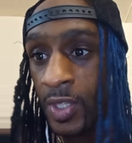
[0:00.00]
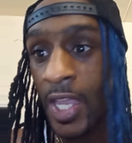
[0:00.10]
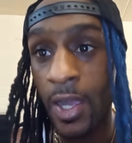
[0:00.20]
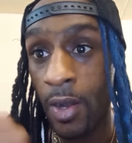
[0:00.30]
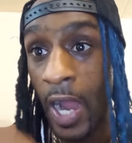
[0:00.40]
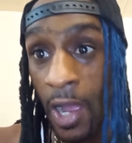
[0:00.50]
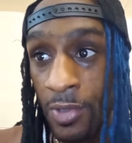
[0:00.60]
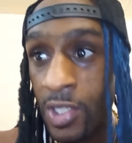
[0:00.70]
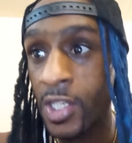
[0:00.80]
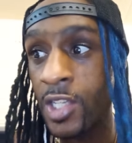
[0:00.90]
They are
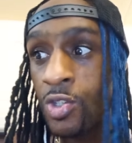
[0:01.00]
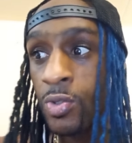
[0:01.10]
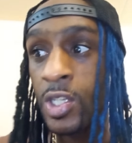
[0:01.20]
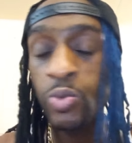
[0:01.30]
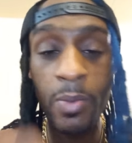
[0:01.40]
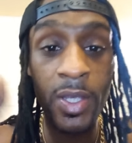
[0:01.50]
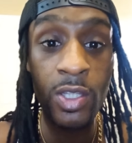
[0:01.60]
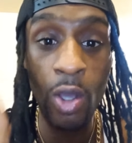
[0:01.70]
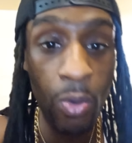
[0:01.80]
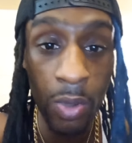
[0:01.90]
out to get you. These
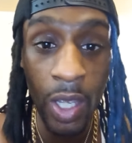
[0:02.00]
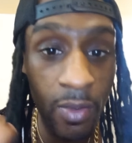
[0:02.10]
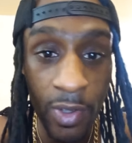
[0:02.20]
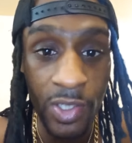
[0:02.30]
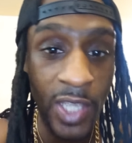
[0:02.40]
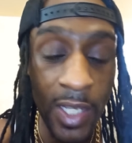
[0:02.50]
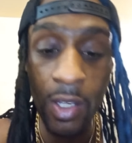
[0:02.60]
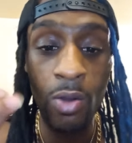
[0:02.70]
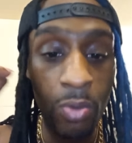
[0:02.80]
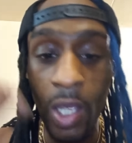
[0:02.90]
women don't love us. They
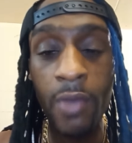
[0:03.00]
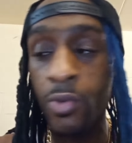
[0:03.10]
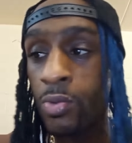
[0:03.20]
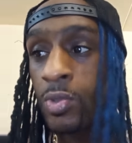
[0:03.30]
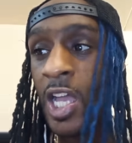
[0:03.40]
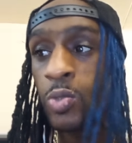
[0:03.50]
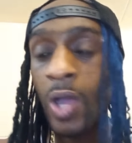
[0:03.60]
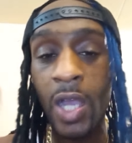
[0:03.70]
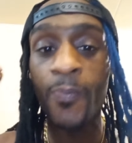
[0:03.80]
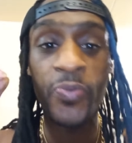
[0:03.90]
don't love you. That's
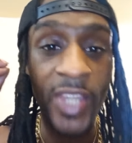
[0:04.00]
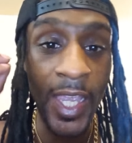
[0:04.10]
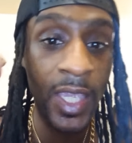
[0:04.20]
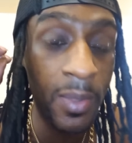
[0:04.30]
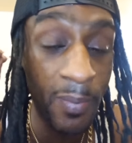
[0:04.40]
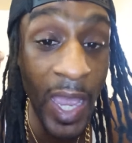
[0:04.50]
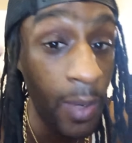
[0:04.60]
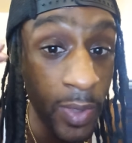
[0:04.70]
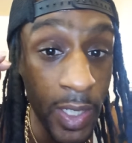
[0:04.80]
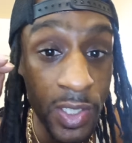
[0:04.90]
why they get
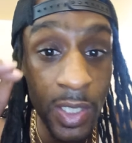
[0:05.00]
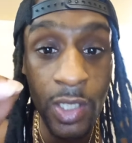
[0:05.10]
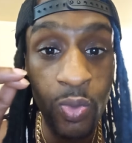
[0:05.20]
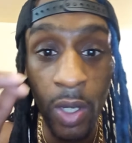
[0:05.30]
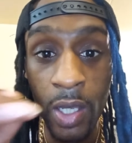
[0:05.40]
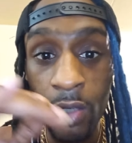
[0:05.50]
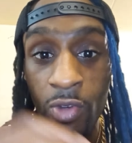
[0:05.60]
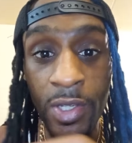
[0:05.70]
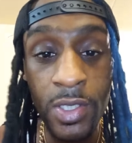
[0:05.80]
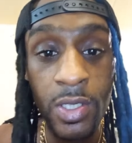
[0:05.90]
mad when they see us with other
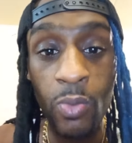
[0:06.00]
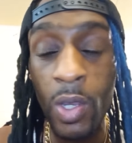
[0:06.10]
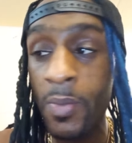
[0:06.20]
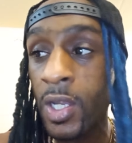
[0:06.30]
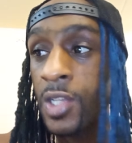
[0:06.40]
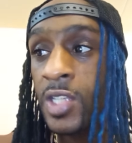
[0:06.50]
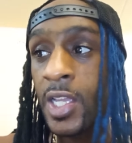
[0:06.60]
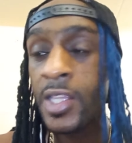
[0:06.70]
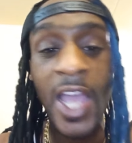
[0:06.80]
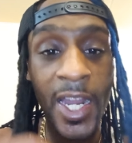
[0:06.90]
races of women, because
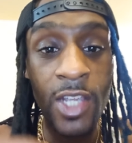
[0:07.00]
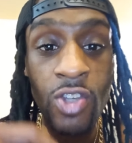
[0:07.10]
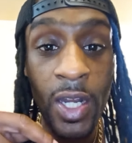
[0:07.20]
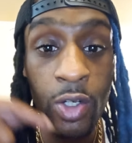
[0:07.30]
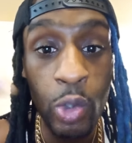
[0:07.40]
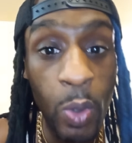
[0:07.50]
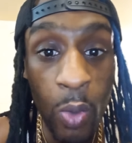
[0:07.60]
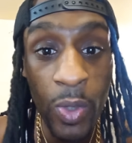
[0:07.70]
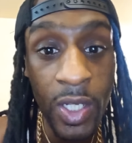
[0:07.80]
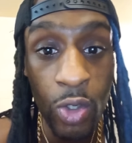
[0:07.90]
they now they trying to do
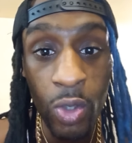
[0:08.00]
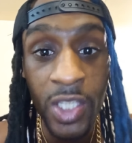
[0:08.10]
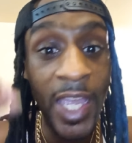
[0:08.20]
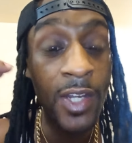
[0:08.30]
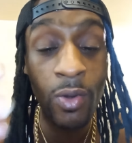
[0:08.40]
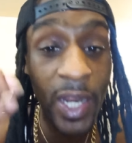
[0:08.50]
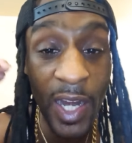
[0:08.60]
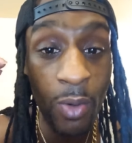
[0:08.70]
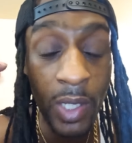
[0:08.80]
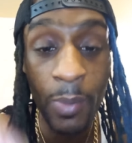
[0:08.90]
what we do because they know that
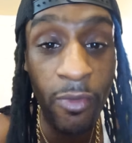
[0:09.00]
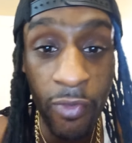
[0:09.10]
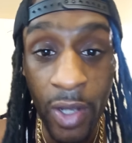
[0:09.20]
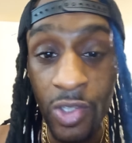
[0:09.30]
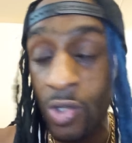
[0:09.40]
they don't give a fuck.